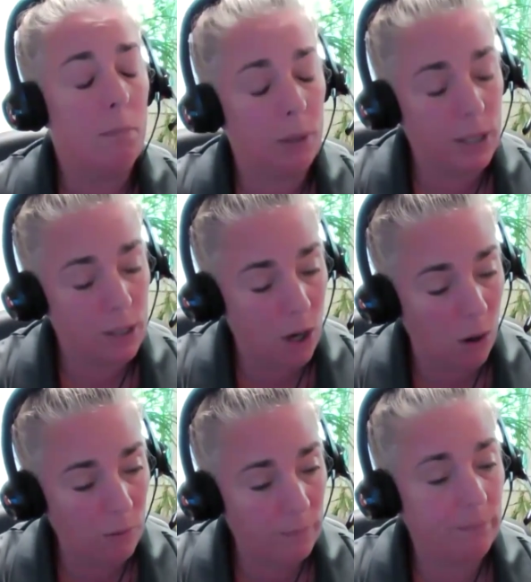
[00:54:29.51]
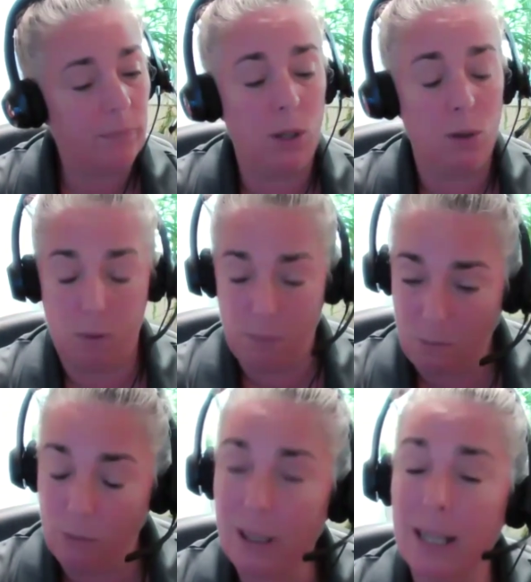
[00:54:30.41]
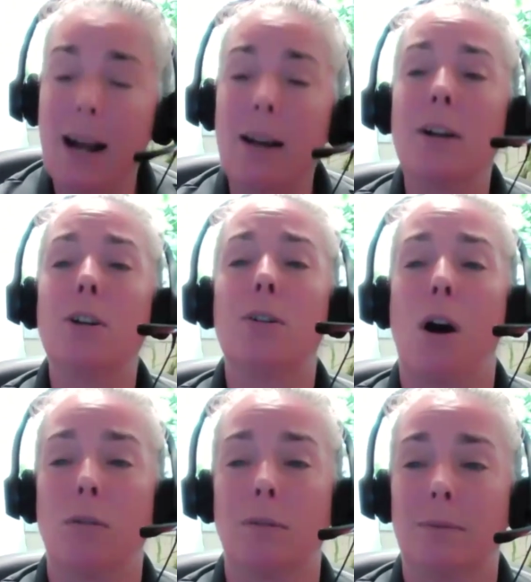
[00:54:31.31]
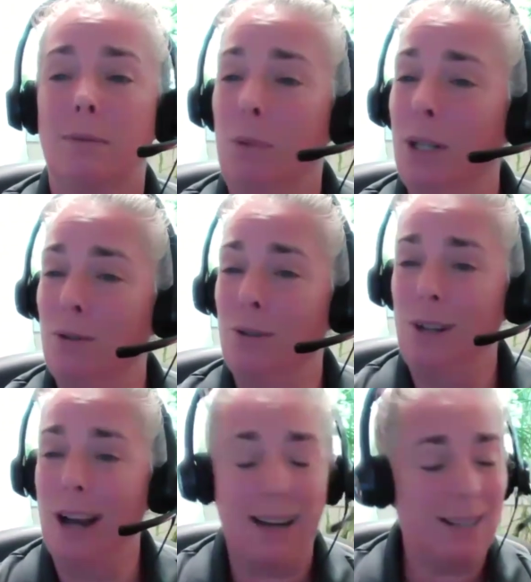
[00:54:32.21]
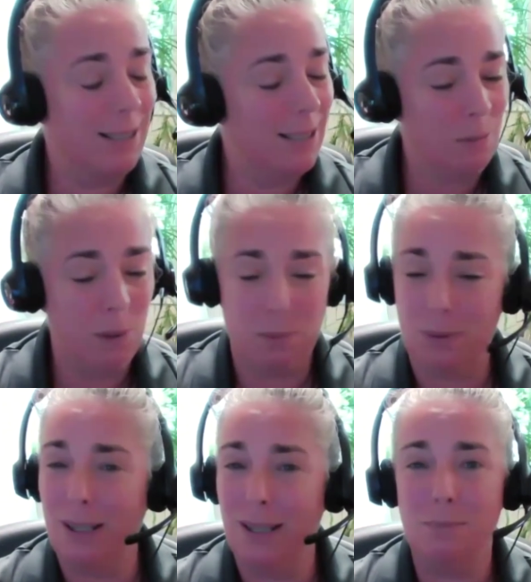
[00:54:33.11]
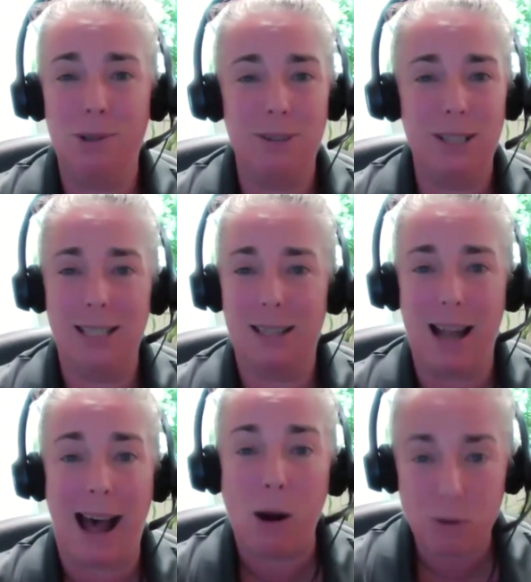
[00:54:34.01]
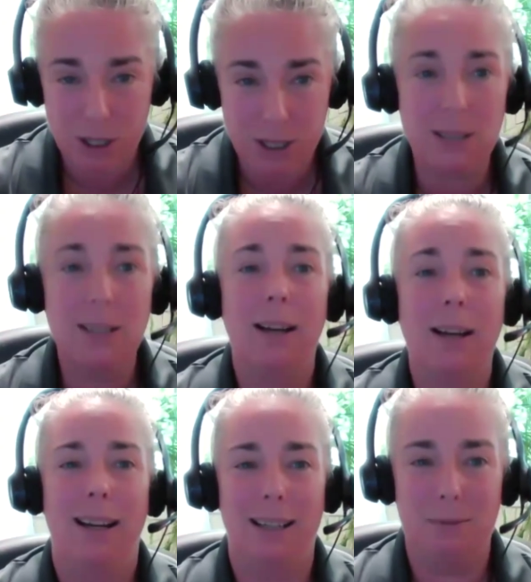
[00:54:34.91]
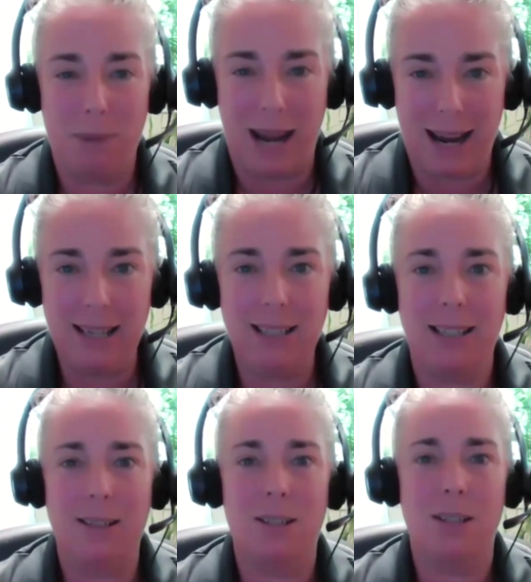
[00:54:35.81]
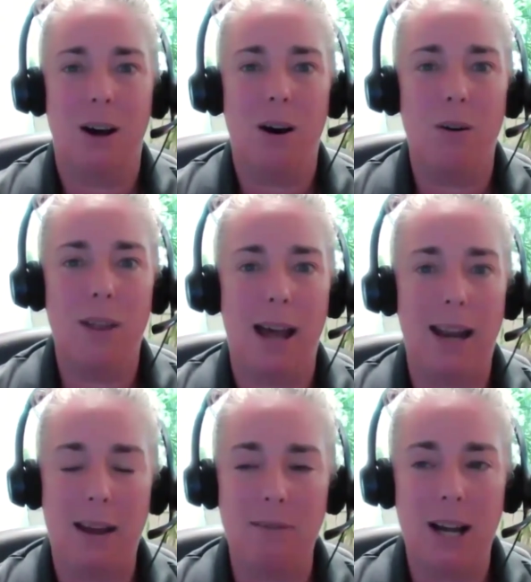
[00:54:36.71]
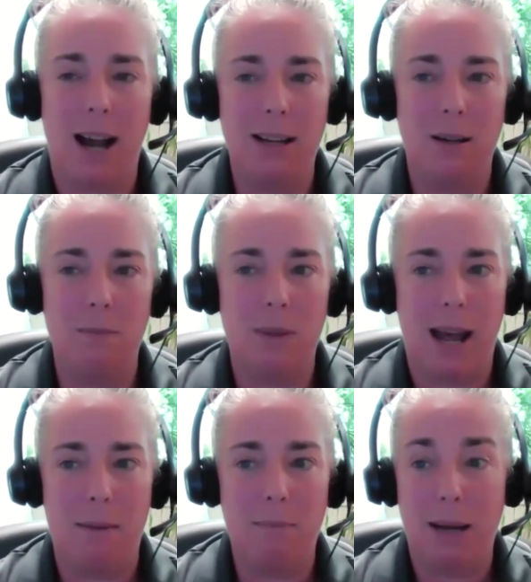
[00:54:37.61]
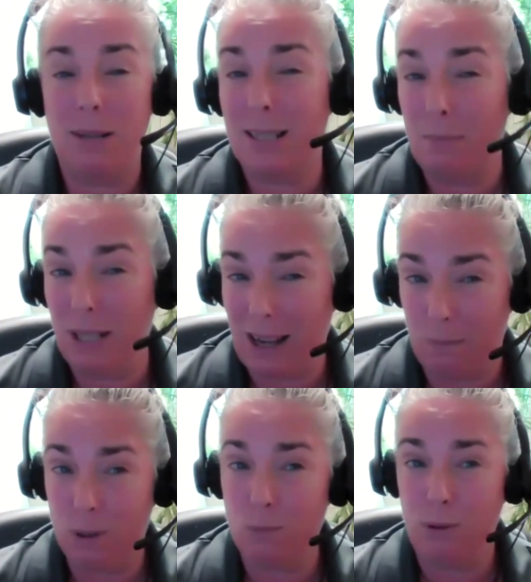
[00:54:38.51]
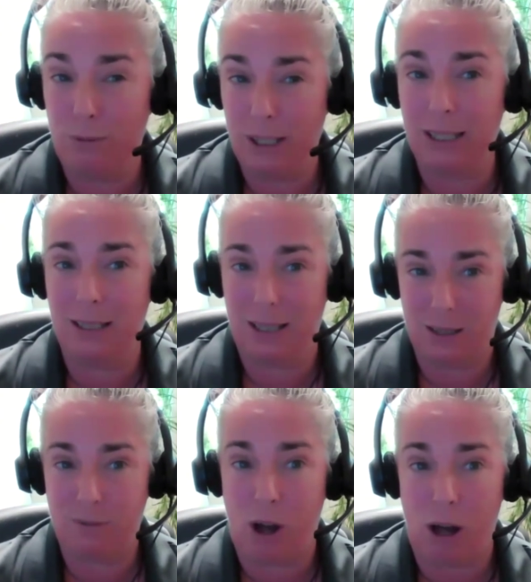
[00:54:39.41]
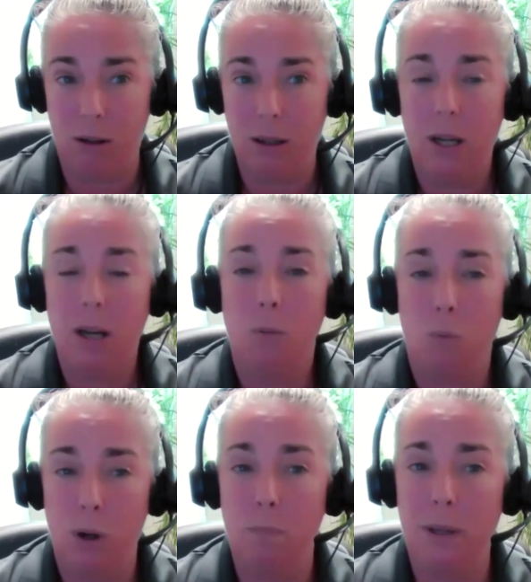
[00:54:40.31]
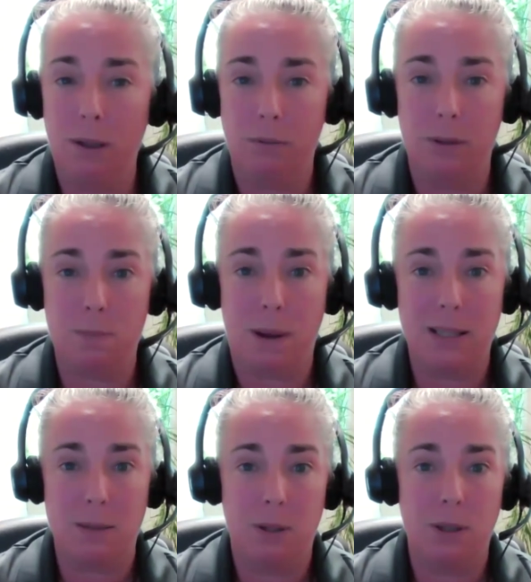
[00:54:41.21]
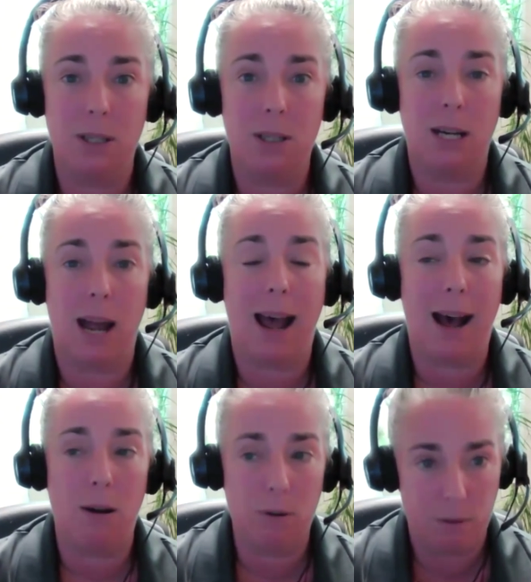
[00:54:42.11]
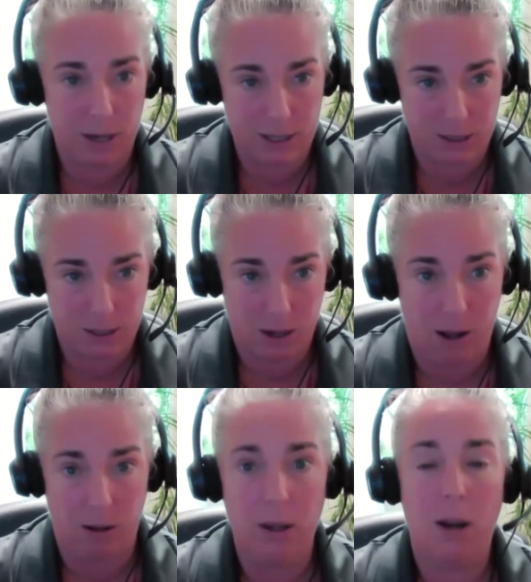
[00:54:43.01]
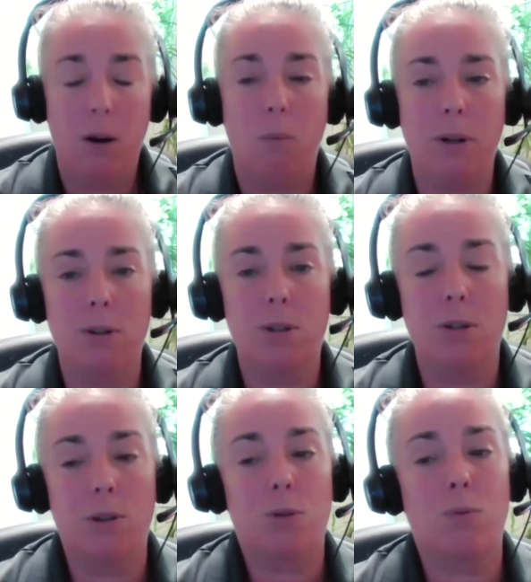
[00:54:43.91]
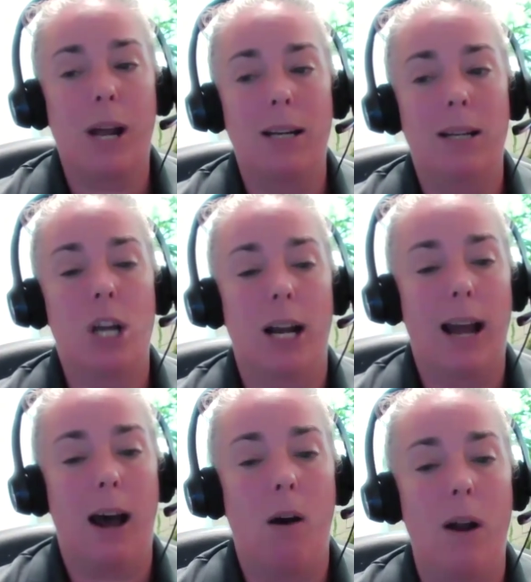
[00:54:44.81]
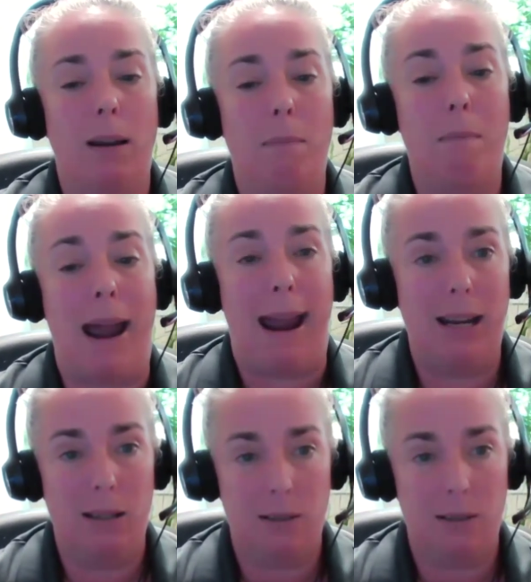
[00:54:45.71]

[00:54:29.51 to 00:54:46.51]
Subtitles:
Please note, you will be moving it out on your own. We do not assist people in moving out in May. And so that heavy item that maybe somebody helped you move in this fall will be your responsibility to get out of the residence hall when your student's ready to check out in May.